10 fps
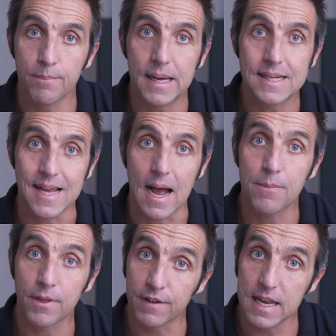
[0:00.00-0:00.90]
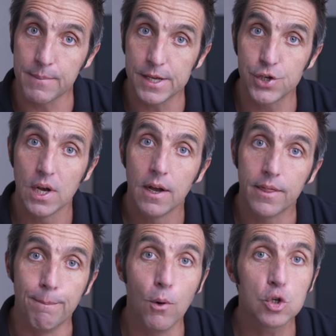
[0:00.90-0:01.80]
the bit depth of an image,
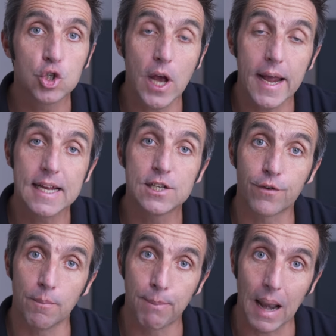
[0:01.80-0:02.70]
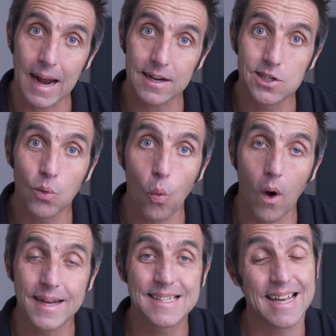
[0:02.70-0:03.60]
the more shades from black to
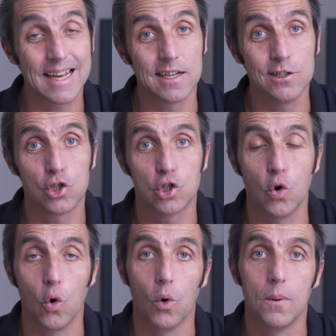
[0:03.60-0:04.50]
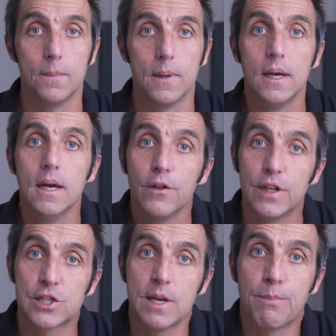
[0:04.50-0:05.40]
white it can store.
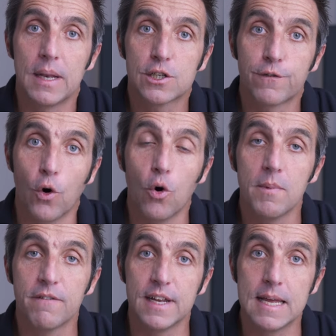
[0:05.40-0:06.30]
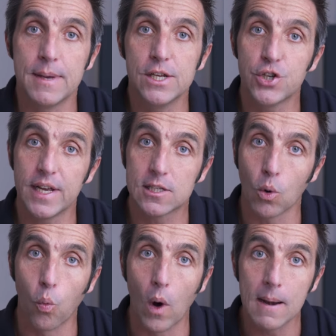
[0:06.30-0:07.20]
The simplest form of an image is a
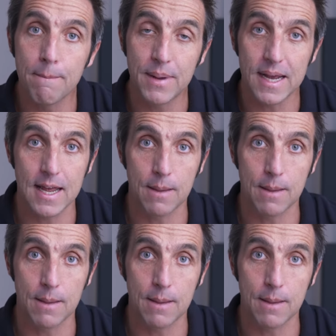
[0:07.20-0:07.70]
one-bit